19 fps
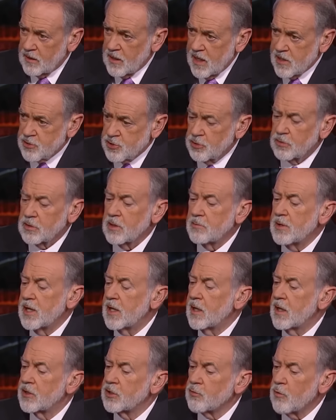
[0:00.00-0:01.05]
National, right,
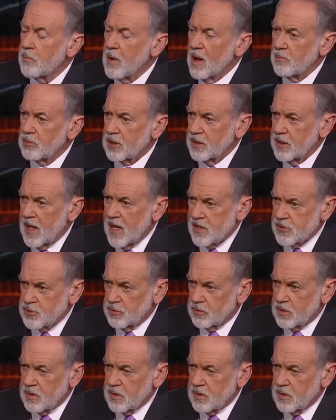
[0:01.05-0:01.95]
Committee and the Republican National